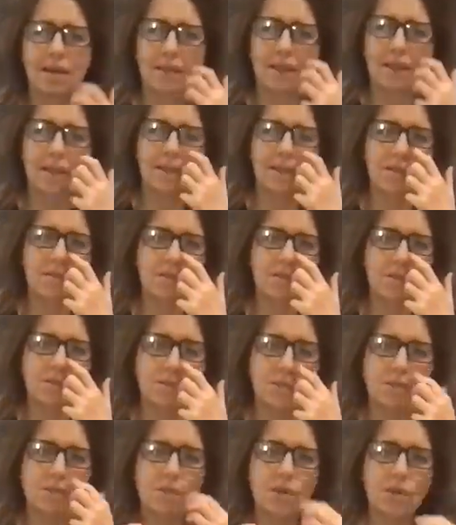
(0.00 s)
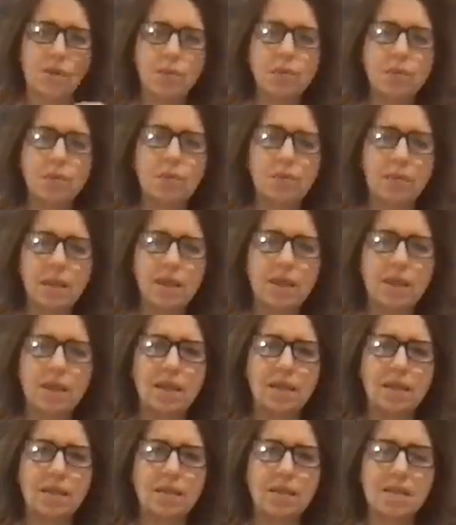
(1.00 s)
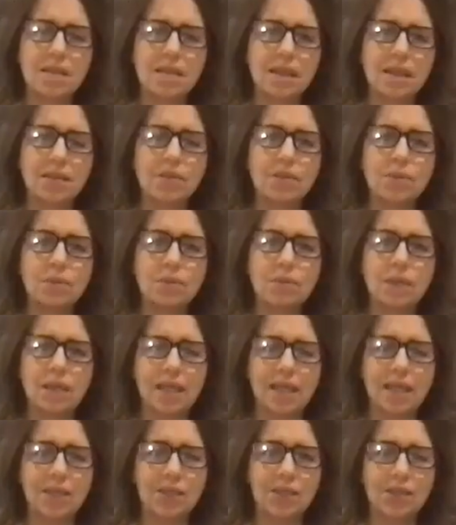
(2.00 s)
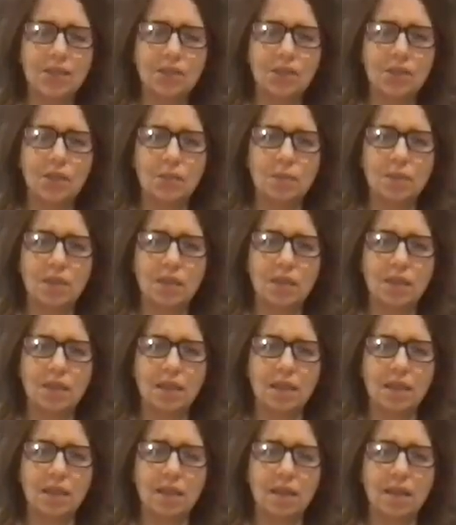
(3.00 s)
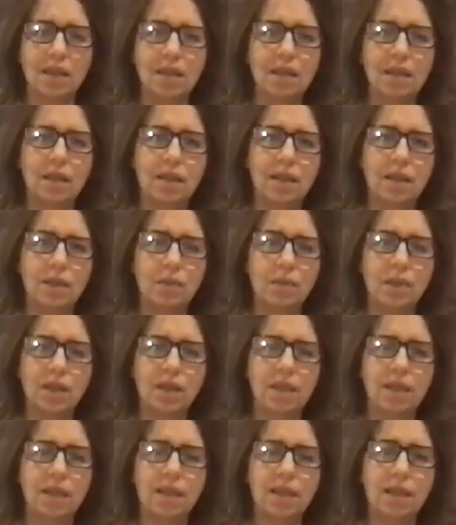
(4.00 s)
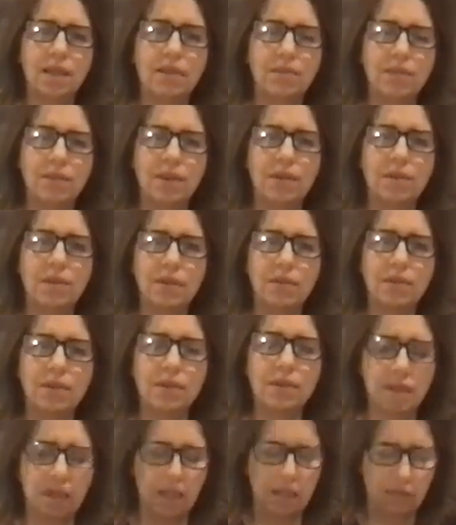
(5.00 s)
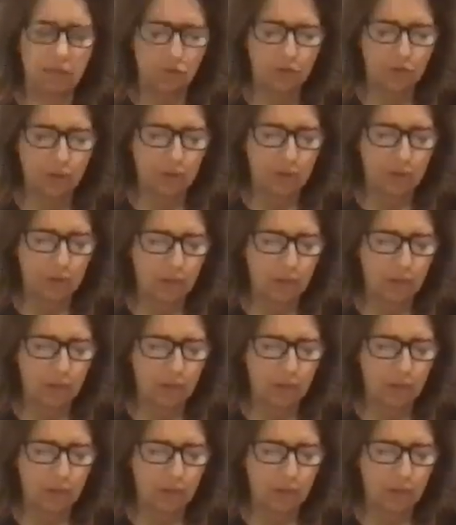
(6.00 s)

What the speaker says: there are so many subtle relationships in there that we can get very, very interested